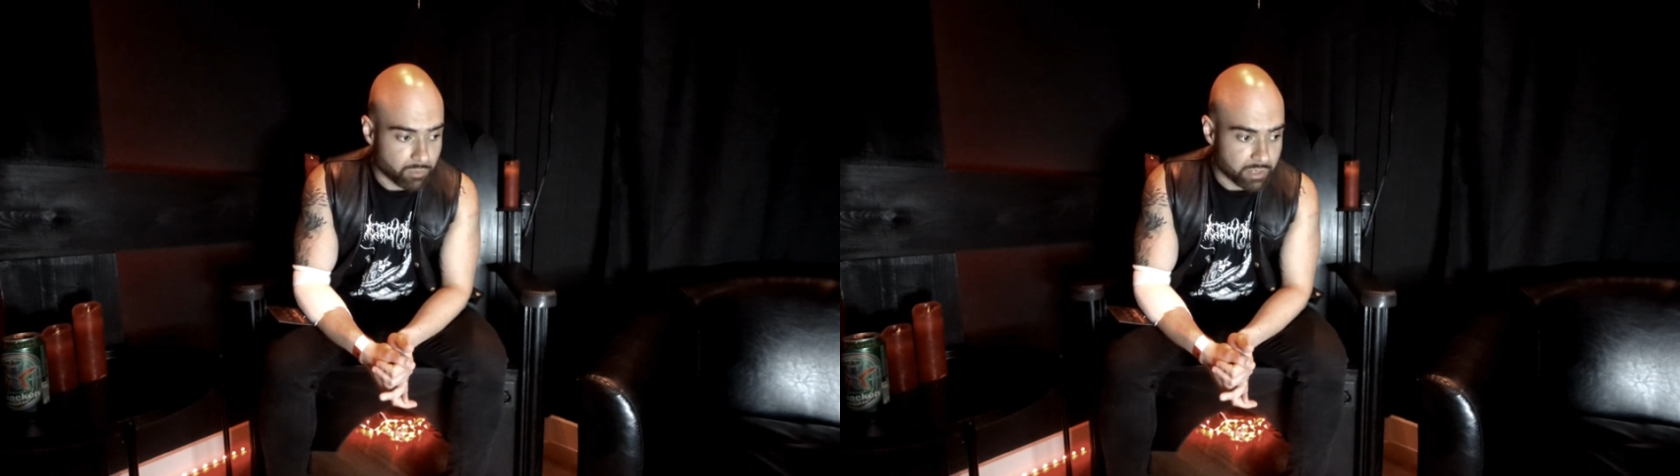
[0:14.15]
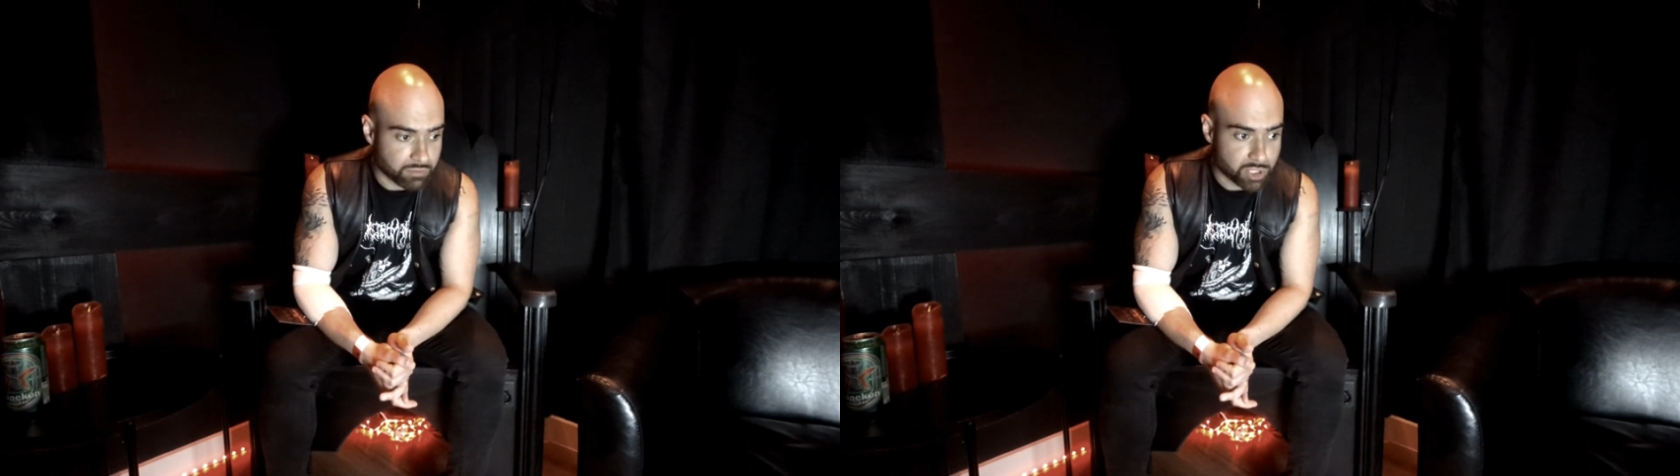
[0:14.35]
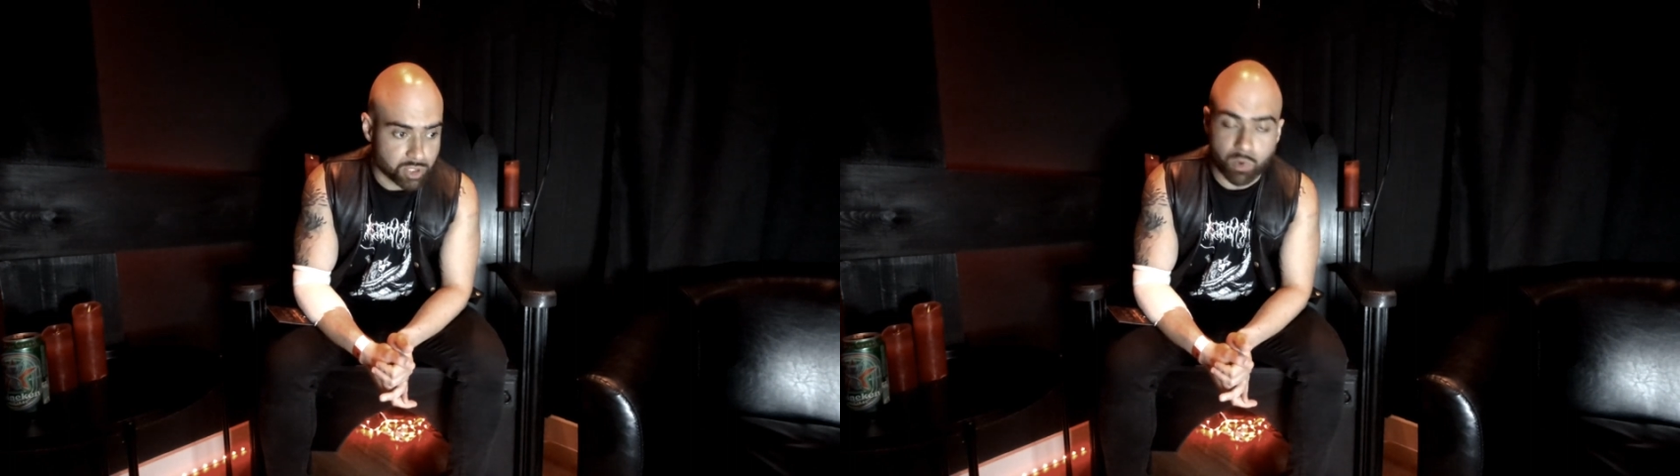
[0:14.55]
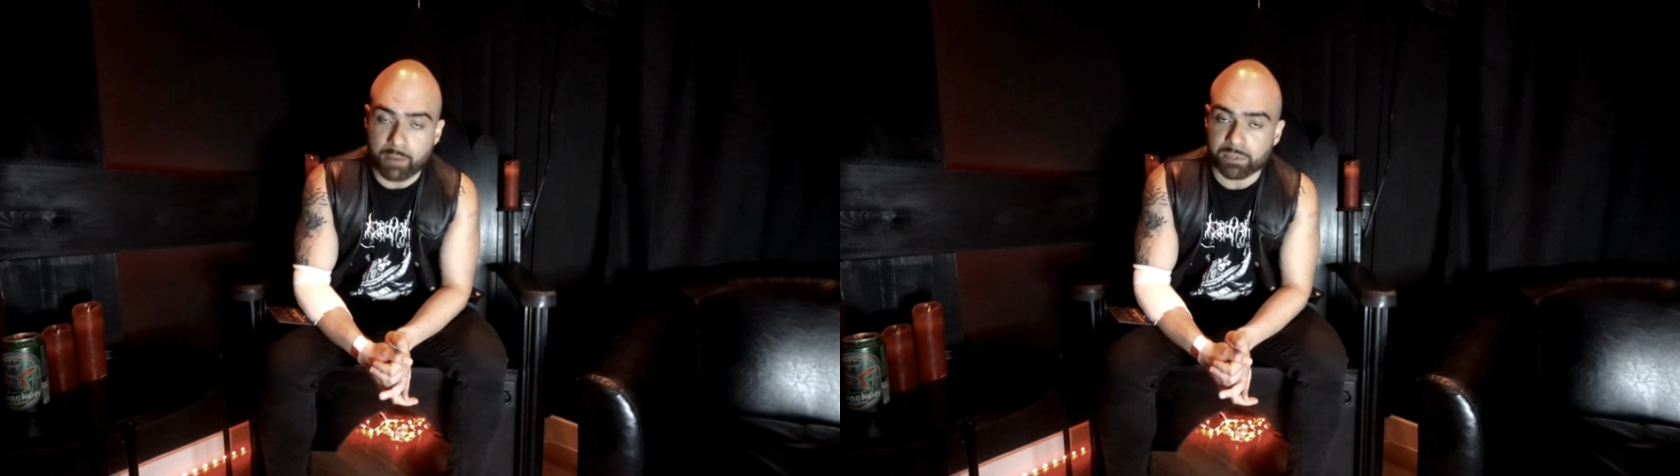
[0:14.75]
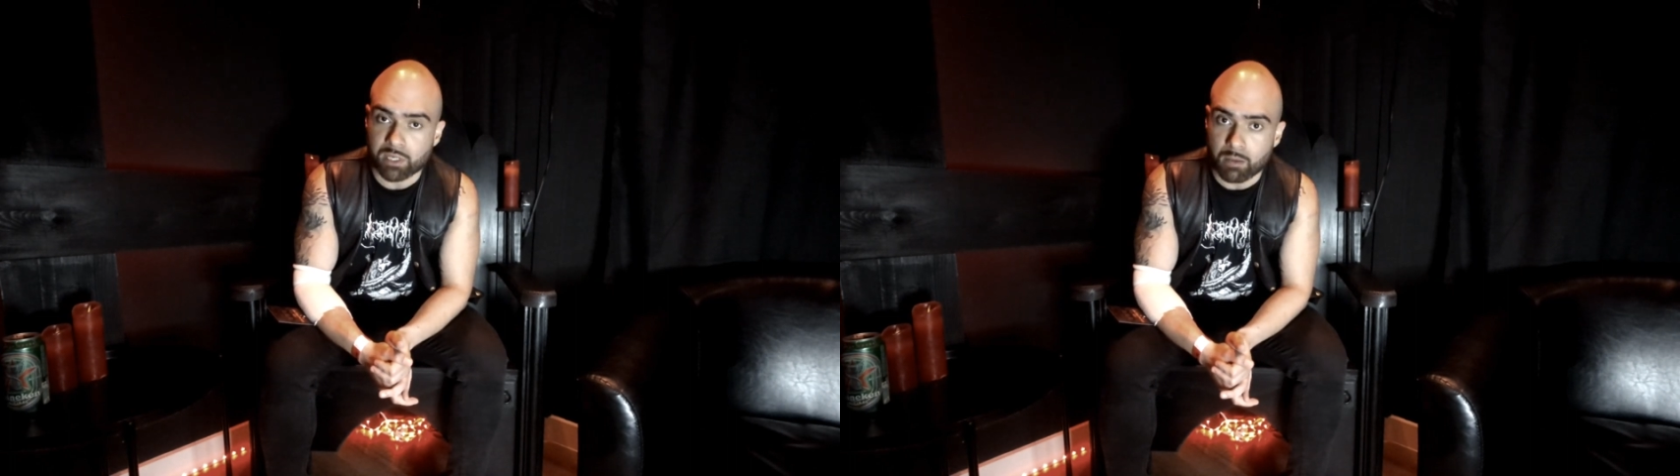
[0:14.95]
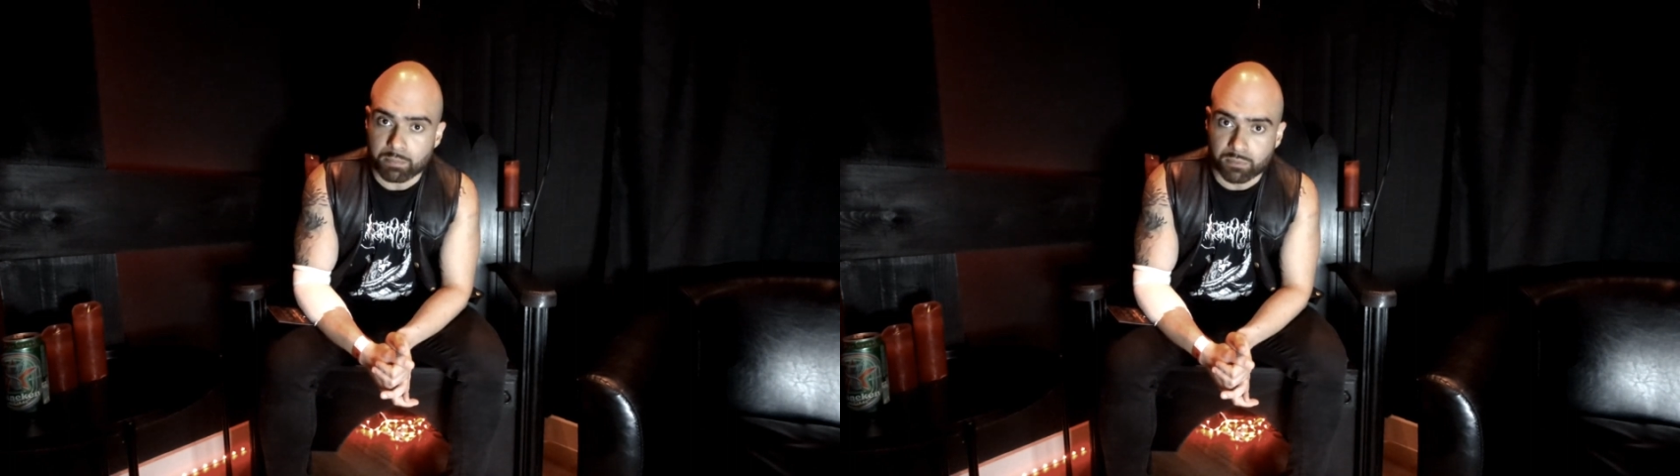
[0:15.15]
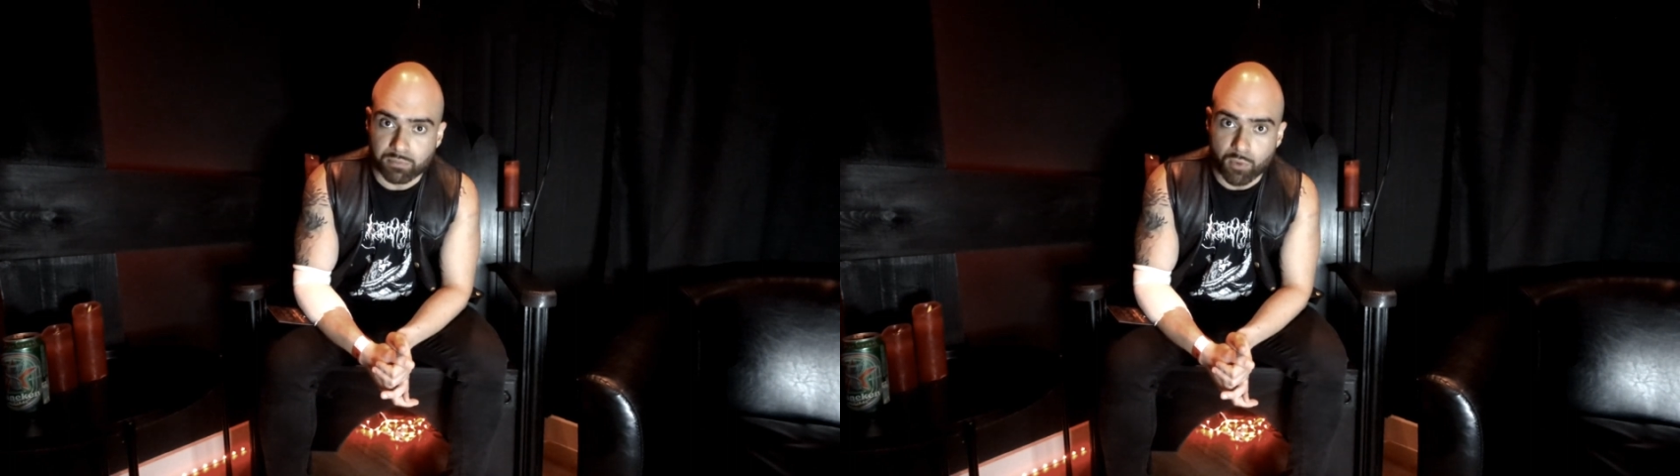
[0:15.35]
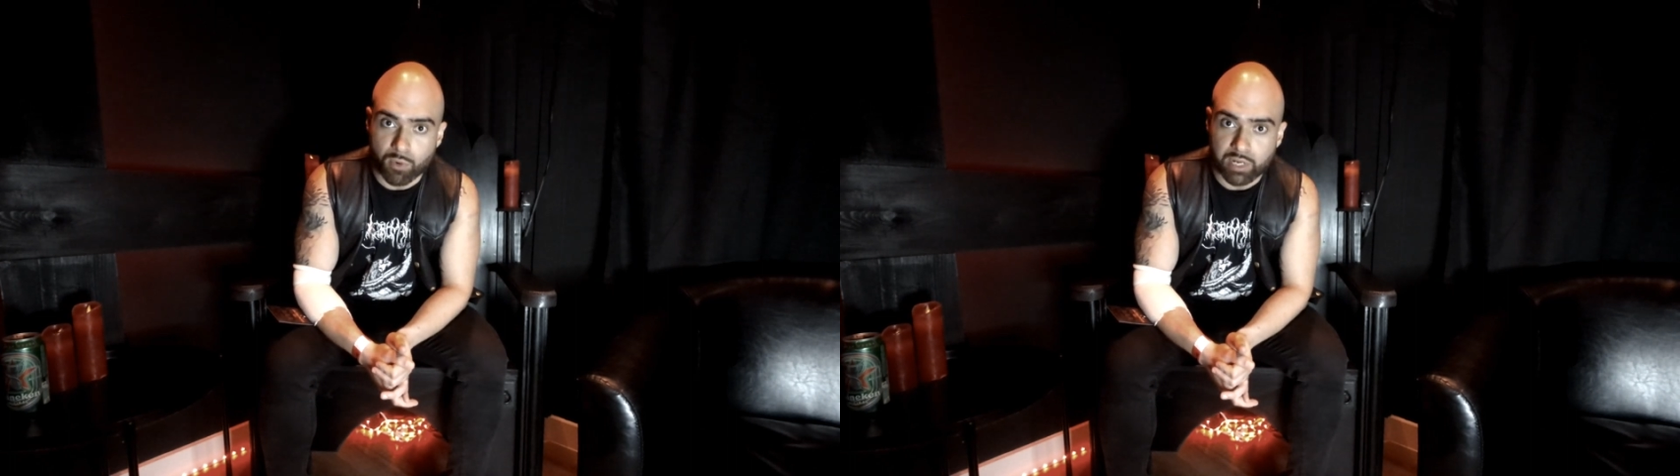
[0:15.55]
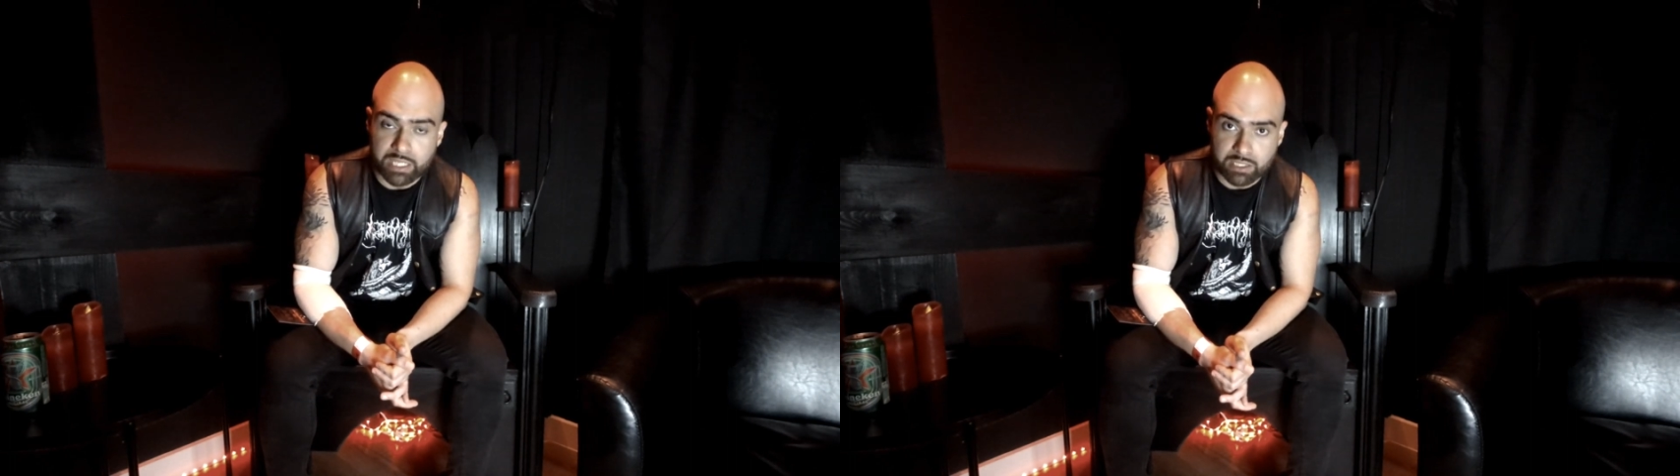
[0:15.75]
we've just wrapped up for